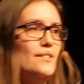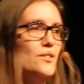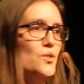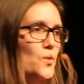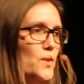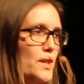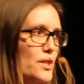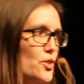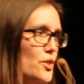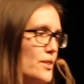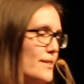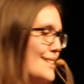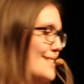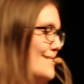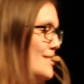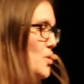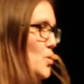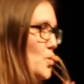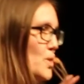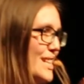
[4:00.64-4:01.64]
intuition that
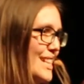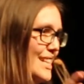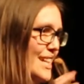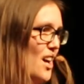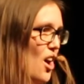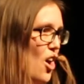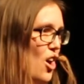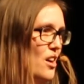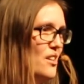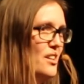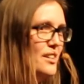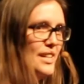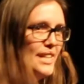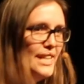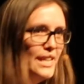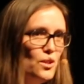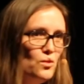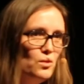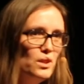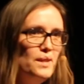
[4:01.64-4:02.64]
there really are
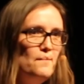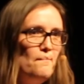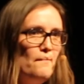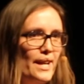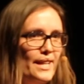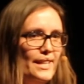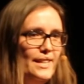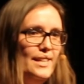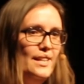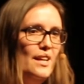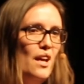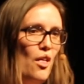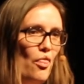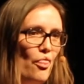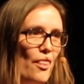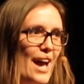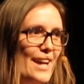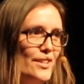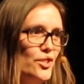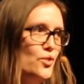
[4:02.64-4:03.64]
equally many,
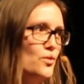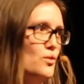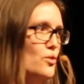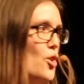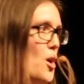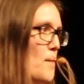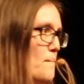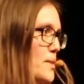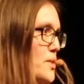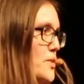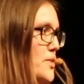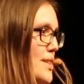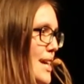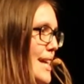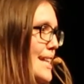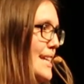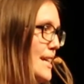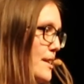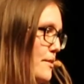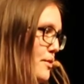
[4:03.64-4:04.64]
natural numbers
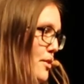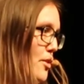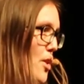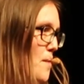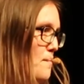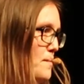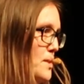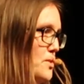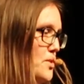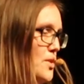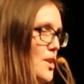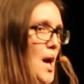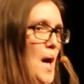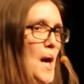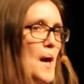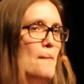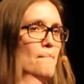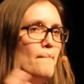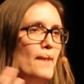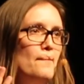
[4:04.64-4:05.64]
and even numbers.
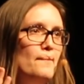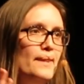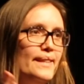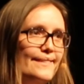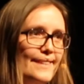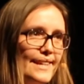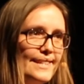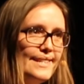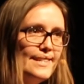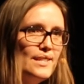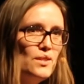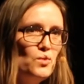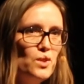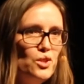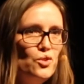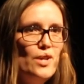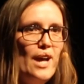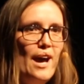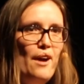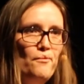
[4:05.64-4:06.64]
Maybe this is
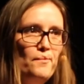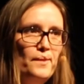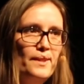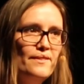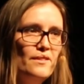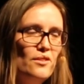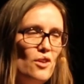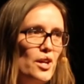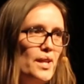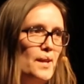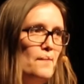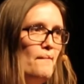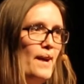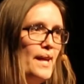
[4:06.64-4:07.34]
what you have been taught in